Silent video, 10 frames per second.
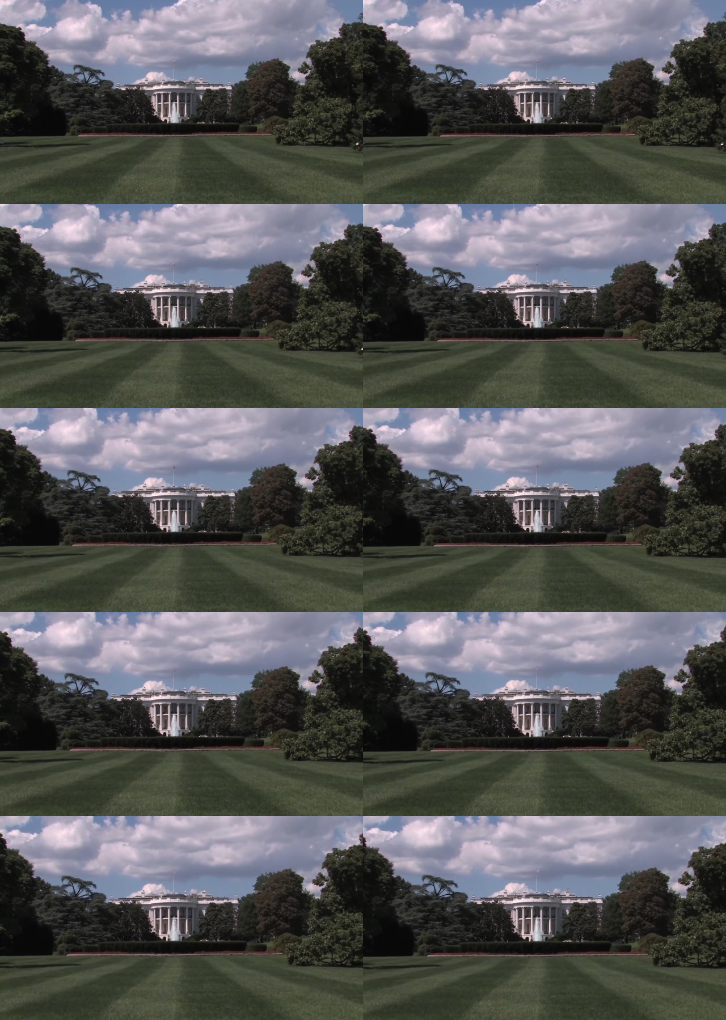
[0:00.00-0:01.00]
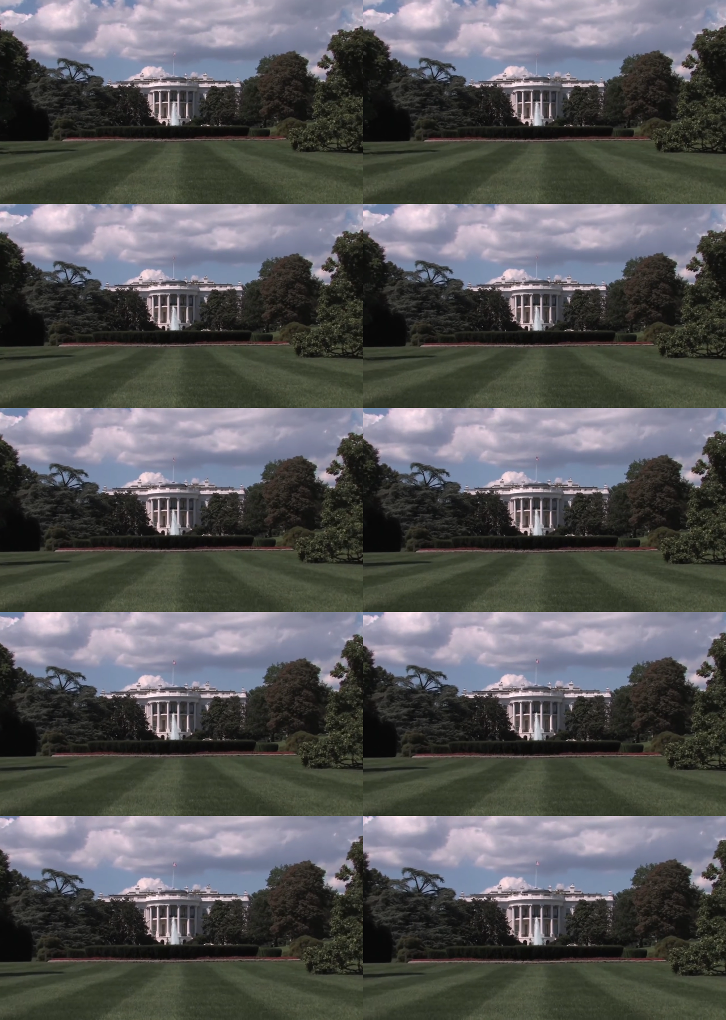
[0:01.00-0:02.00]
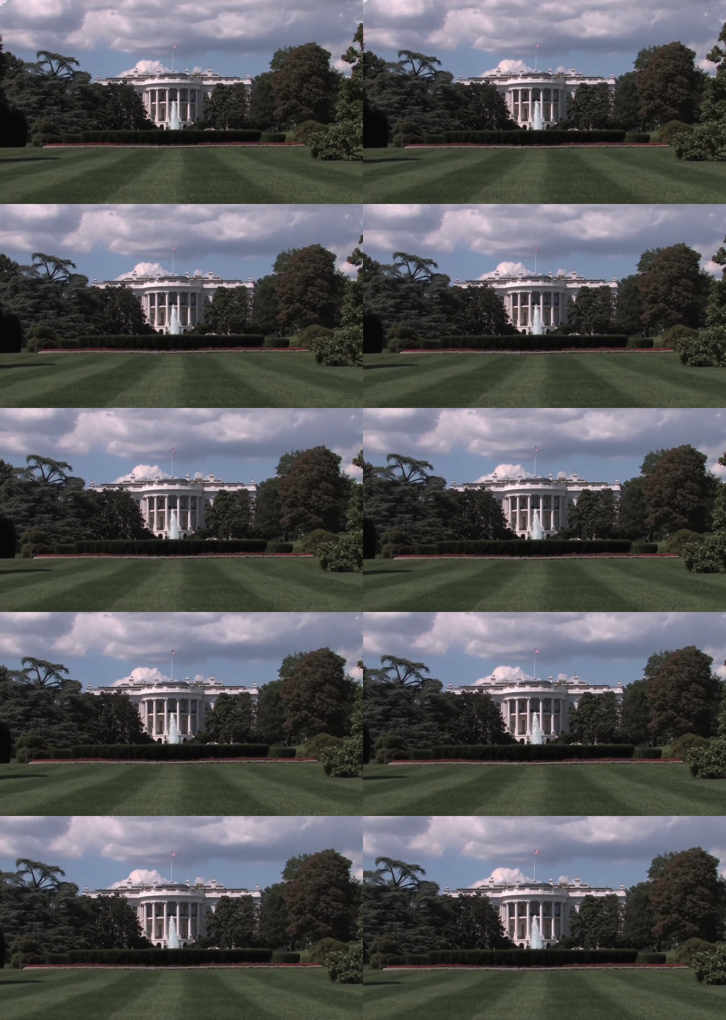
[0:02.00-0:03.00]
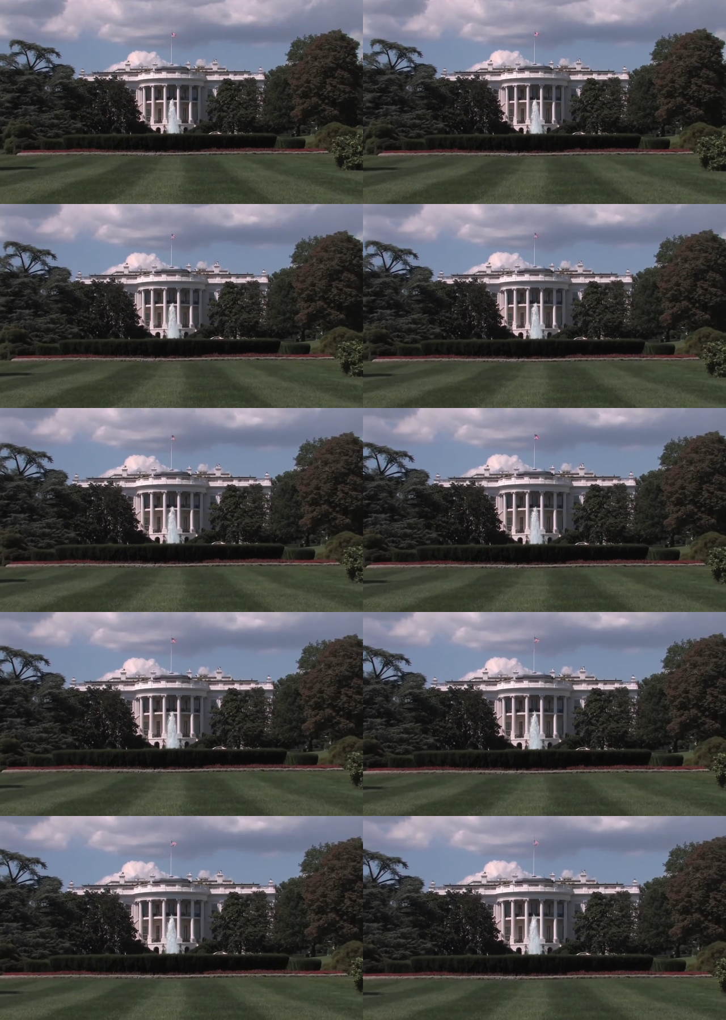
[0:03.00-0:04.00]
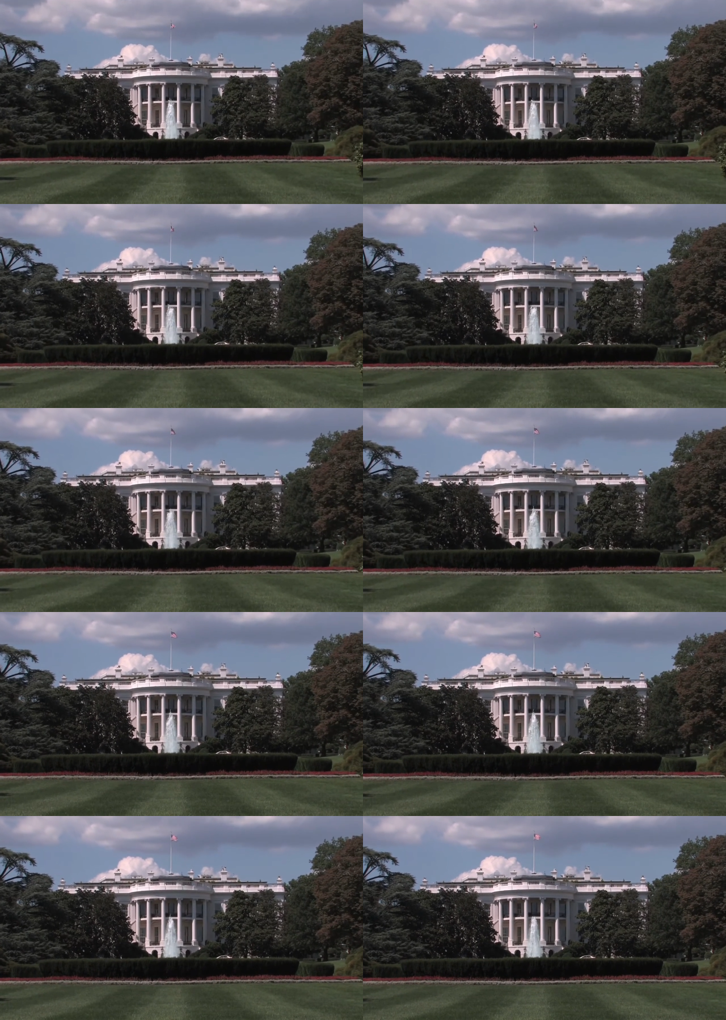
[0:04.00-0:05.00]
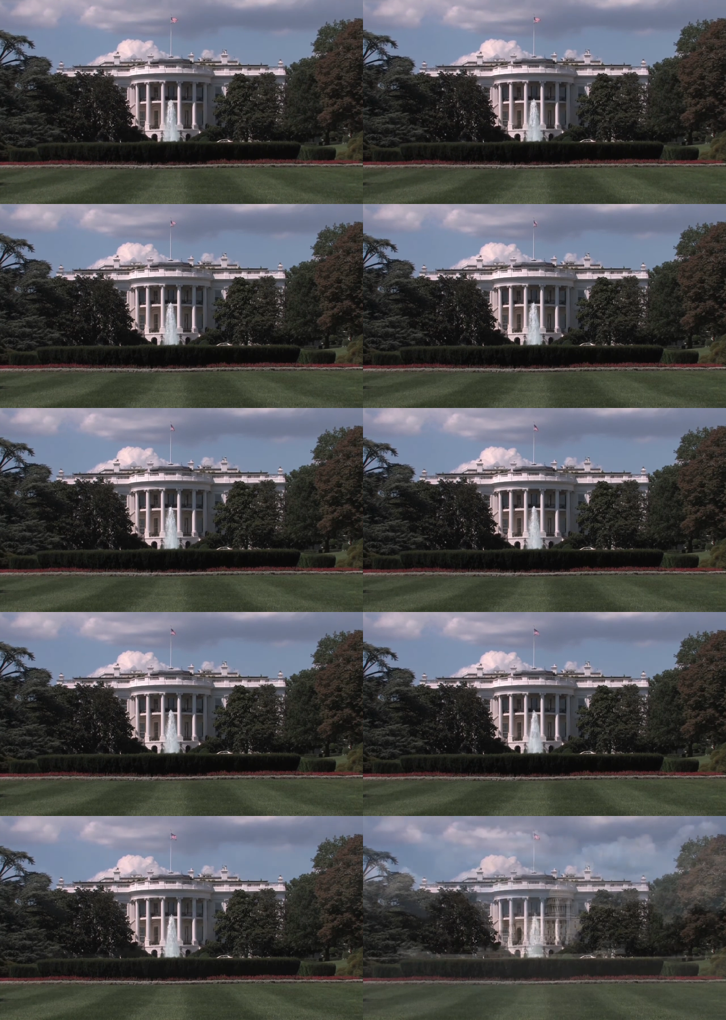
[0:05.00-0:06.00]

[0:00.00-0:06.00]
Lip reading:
No face is visible, so there are no lips to read.